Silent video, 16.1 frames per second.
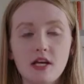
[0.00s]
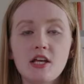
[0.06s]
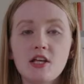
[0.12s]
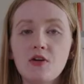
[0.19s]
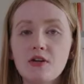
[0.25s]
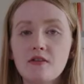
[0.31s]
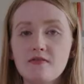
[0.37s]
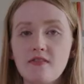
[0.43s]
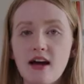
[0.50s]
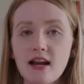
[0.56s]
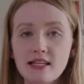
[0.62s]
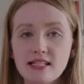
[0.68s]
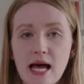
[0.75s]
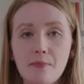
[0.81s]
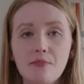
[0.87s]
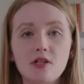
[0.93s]
You can find an
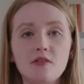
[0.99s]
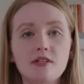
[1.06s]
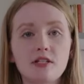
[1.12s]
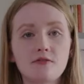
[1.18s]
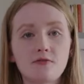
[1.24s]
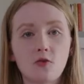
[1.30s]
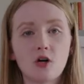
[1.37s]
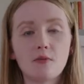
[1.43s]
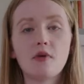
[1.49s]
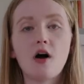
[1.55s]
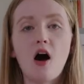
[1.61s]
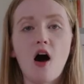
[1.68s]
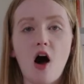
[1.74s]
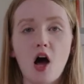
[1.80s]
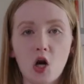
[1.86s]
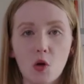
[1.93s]
example of this form
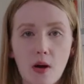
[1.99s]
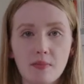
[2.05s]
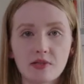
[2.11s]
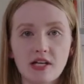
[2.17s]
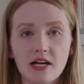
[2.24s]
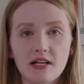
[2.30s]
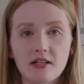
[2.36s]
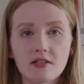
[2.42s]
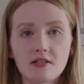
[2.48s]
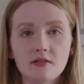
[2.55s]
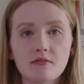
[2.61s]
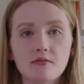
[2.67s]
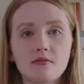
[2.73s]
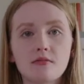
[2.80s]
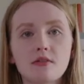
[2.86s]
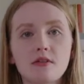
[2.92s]
on our website.
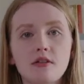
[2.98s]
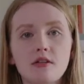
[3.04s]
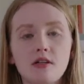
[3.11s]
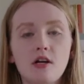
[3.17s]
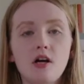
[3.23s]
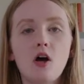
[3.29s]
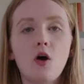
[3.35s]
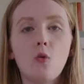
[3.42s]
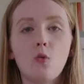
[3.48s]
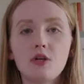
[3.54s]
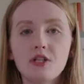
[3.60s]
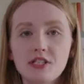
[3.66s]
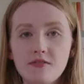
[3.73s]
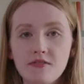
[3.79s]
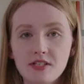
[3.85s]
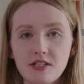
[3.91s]

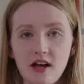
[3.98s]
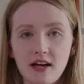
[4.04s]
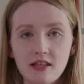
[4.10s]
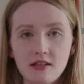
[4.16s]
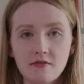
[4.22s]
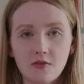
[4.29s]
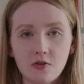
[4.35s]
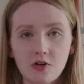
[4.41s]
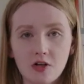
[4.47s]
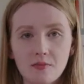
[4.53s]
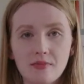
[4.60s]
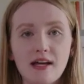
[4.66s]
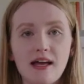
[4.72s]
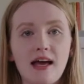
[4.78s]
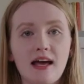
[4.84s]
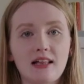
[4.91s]
Once you've signed the form
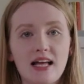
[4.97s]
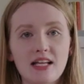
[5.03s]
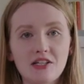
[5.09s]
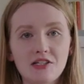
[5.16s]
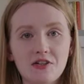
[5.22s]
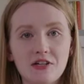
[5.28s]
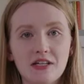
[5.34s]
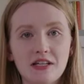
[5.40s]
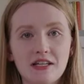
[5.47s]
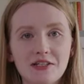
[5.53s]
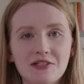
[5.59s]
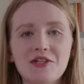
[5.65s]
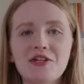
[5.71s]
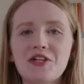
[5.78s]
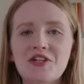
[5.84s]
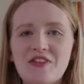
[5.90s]
and collected your
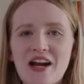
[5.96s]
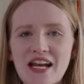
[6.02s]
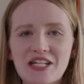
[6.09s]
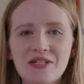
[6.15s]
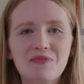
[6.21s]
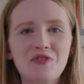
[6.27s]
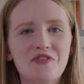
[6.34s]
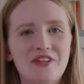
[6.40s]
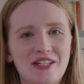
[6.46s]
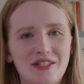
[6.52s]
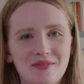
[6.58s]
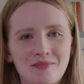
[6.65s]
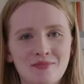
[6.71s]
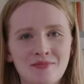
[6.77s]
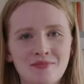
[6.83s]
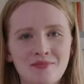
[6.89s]
keys, you're ready to move in.